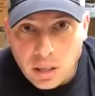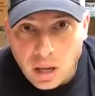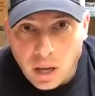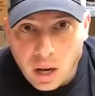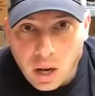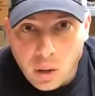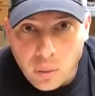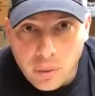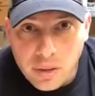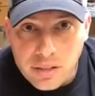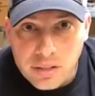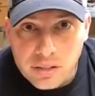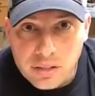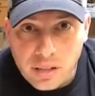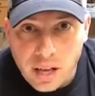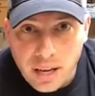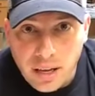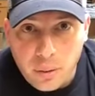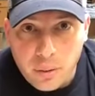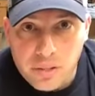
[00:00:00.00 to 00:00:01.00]
I always
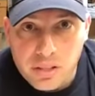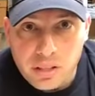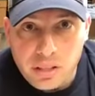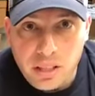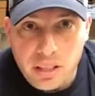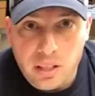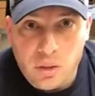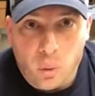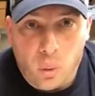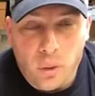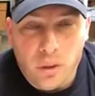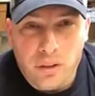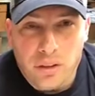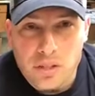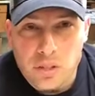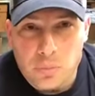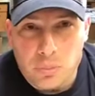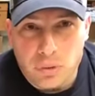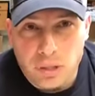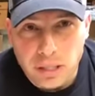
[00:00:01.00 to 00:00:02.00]
clean and oil the
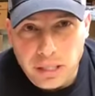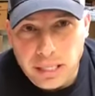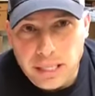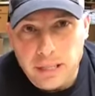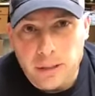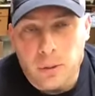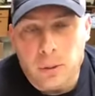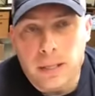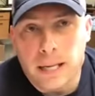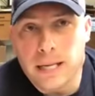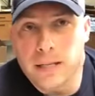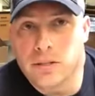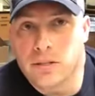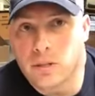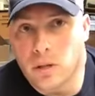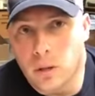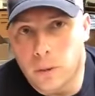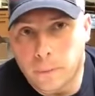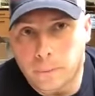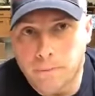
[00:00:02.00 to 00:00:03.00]
spring in. Okay,
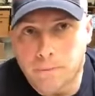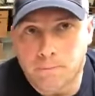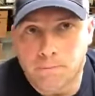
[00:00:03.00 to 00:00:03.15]
so